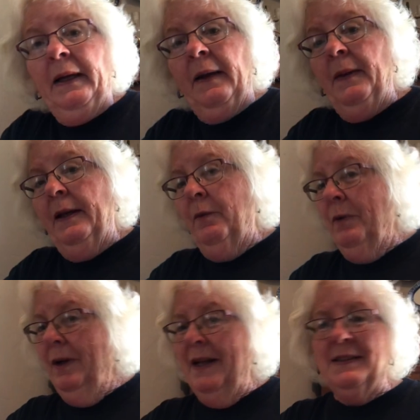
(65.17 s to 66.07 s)
And then he
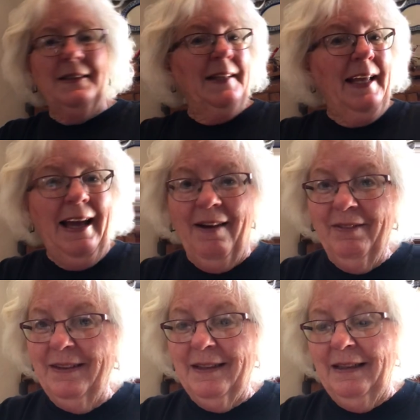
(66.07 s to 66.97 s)
realizes they
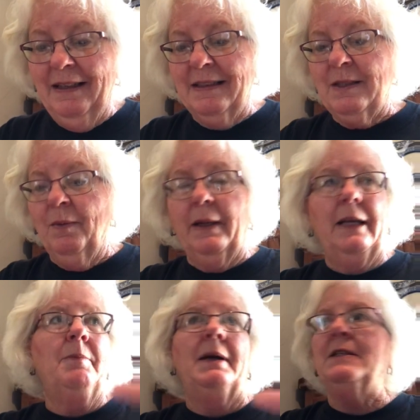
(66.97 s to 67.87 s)
haven't, and he doesn't want
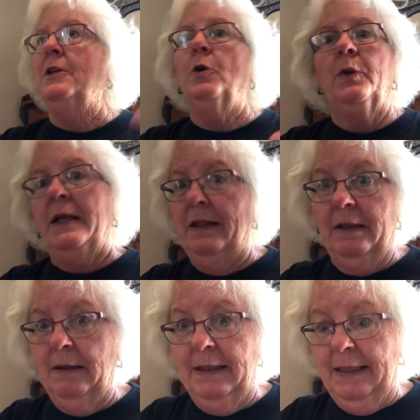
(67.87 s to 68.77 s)
anybody to know he
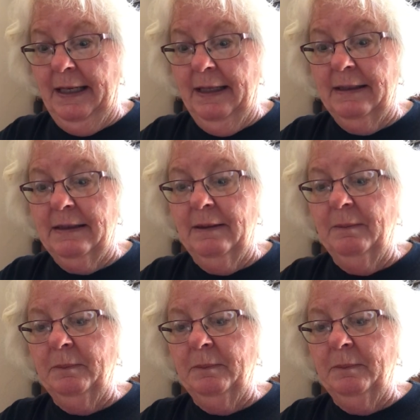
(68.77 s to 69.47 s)
thought that.